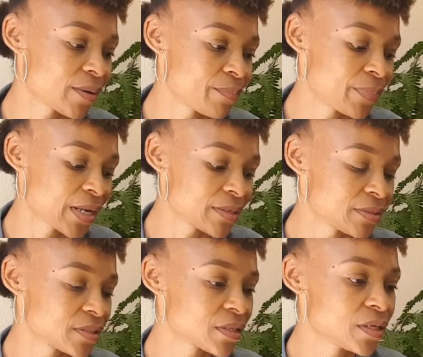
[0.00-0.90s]

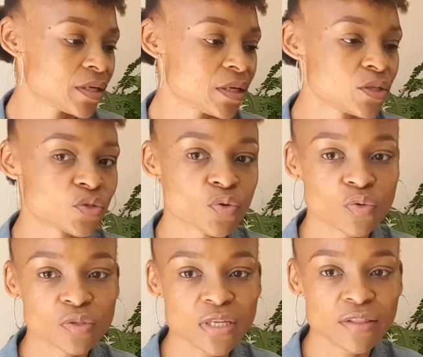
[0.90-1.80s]
plant. So
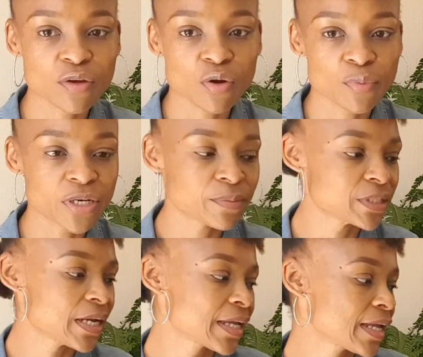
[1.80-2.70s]
those are the common names,
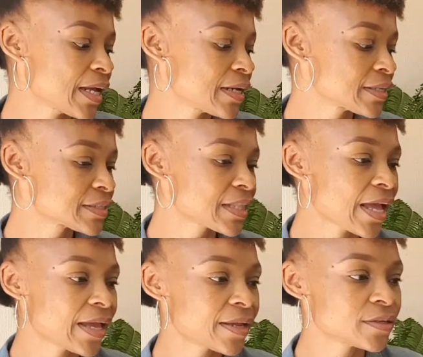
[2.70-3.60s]
and I can
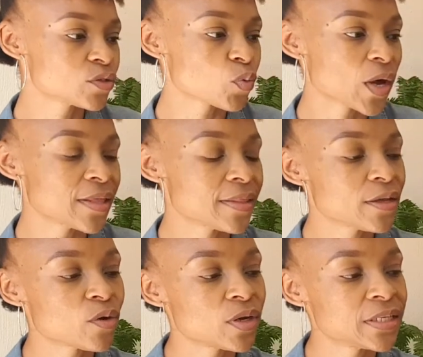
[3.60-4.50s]
understand why they
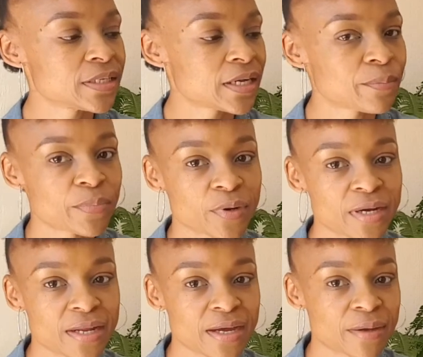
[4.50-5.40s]
call it an
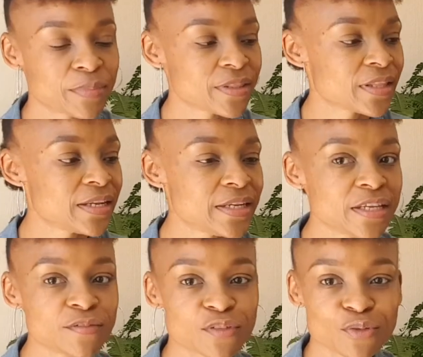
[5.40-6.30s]
umbrella. I mean, the
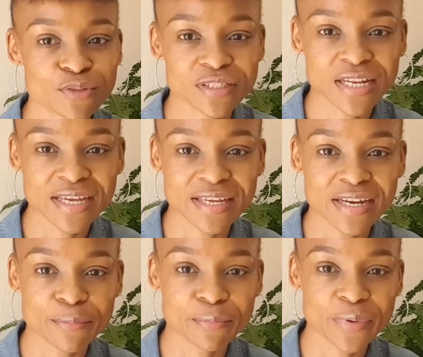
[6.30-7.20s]
leaves looks like
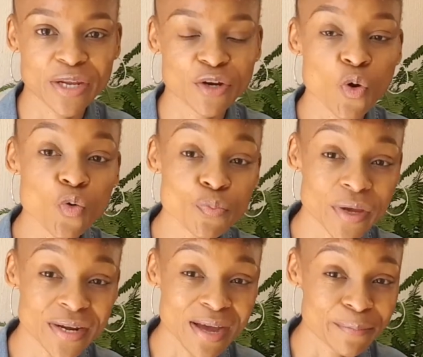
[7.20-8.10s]
an
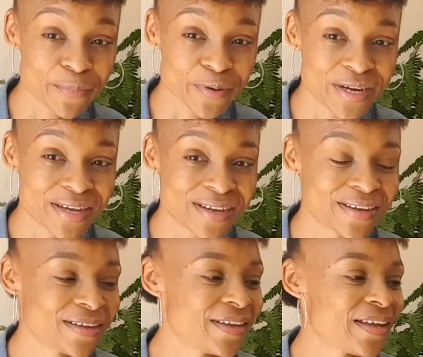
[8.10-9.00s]
open umbrella,
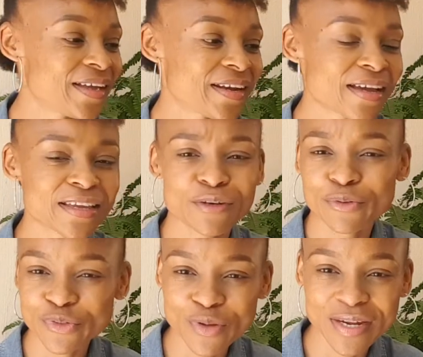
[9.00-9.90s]
and I can
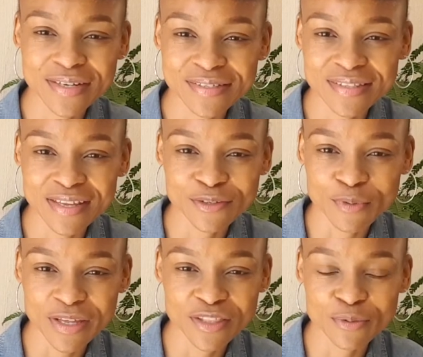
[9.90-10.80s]
also understand
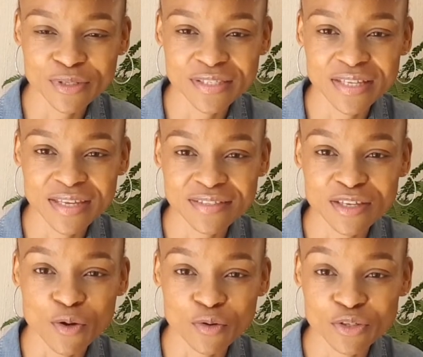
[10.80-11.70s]
why they would say it's
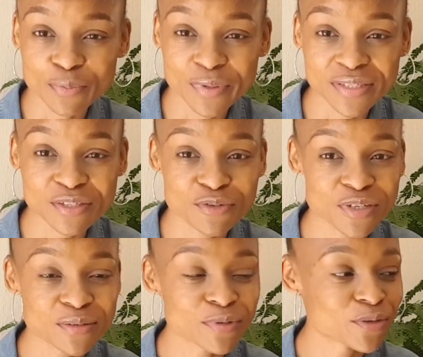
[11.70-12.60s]
an octopus
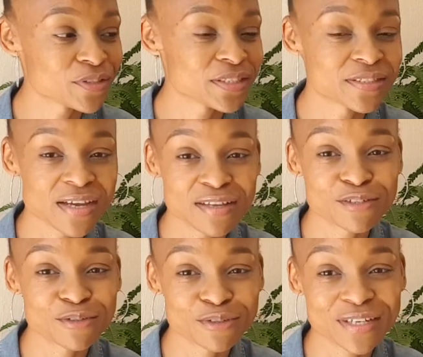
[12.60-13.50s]
tree, because it
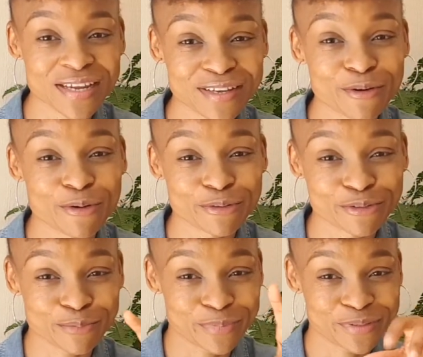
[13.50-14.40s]
does look like an
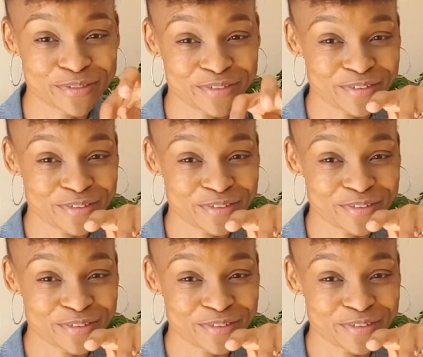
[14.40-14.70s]
octopus,